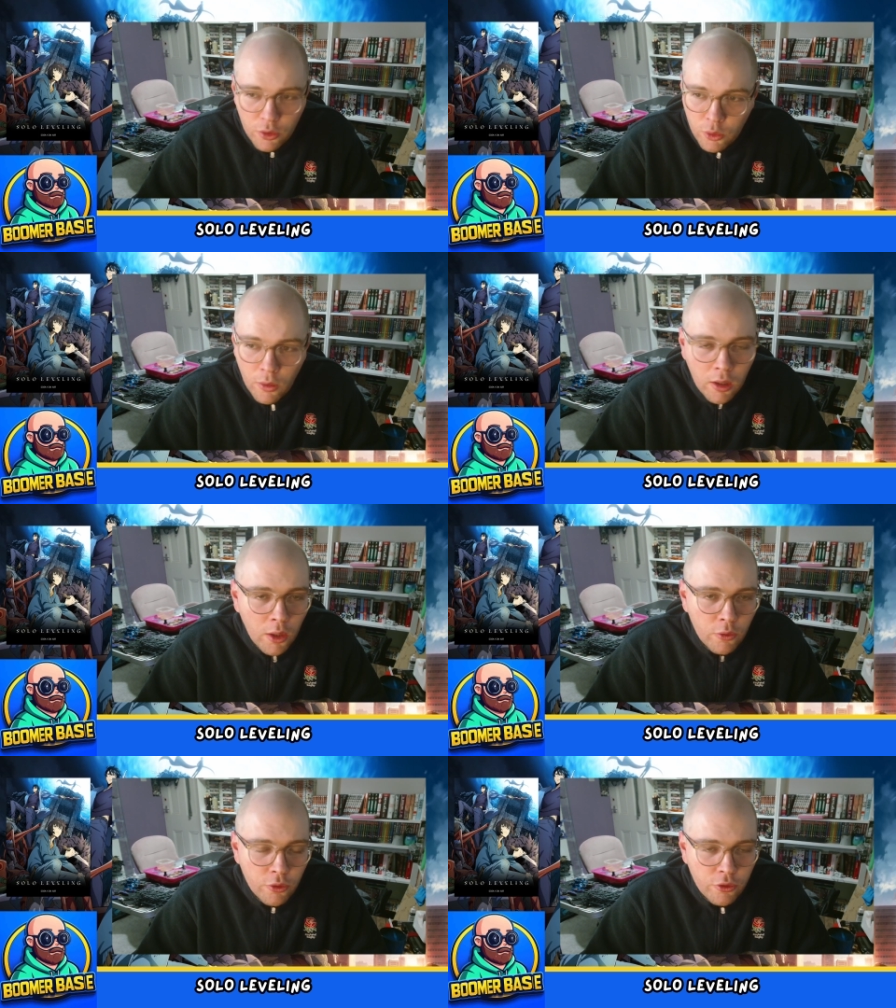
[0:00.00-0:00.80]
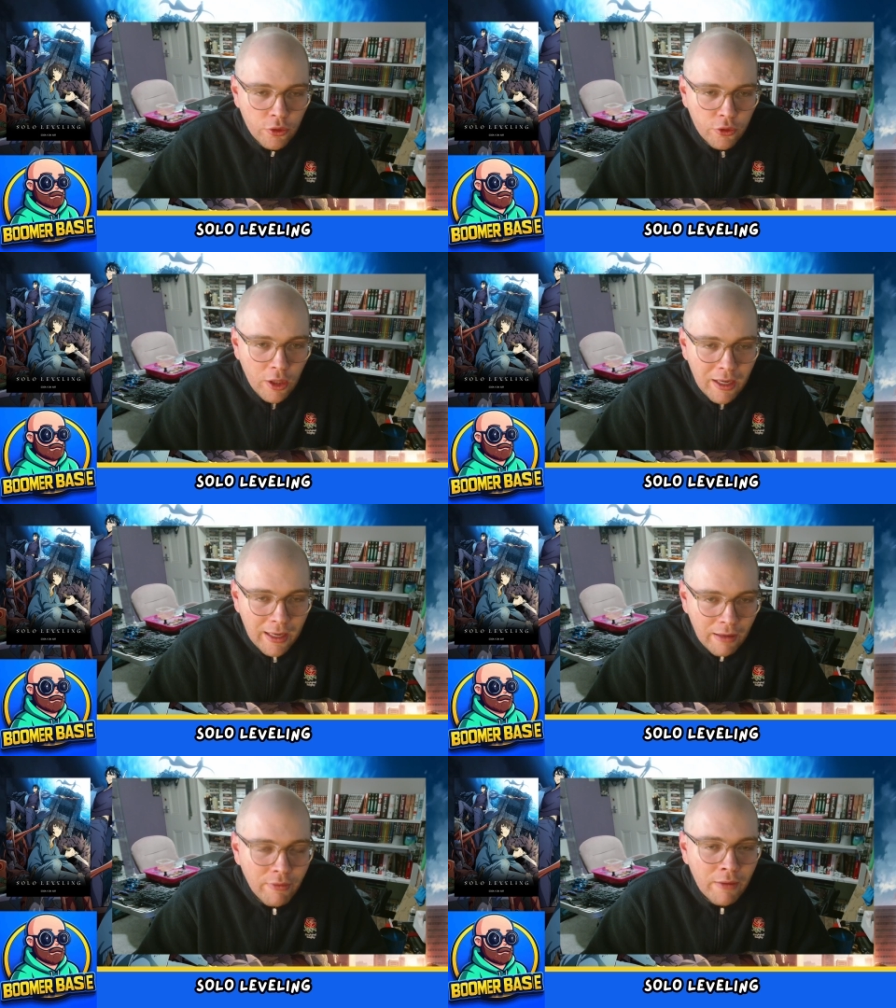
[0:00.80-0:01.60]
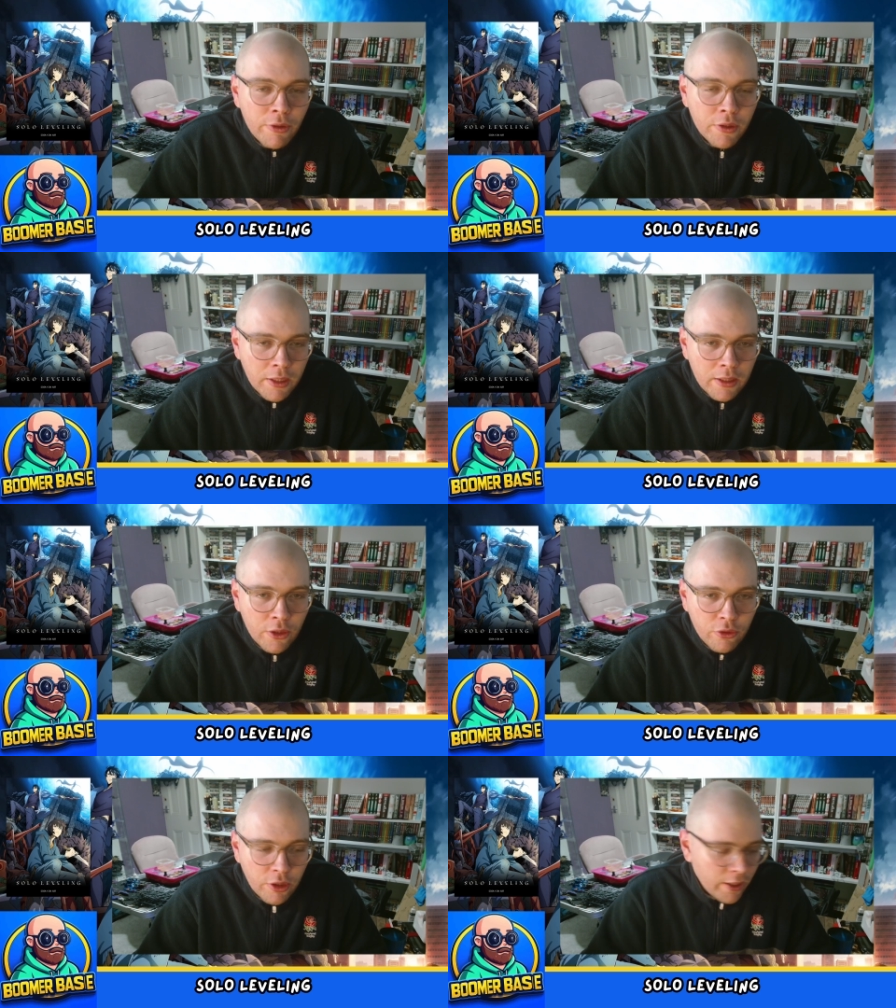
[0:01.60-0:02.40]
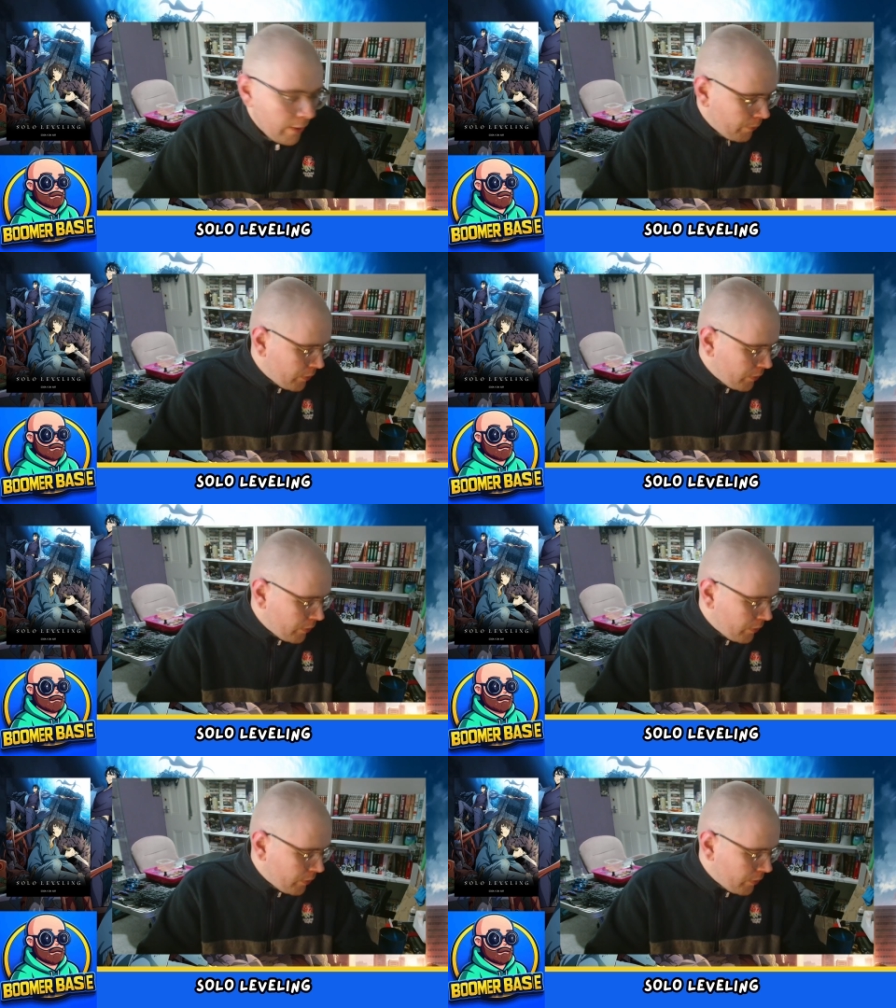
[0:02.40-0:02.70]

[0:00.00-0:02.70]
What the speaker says: you are going to just love everything that's to come.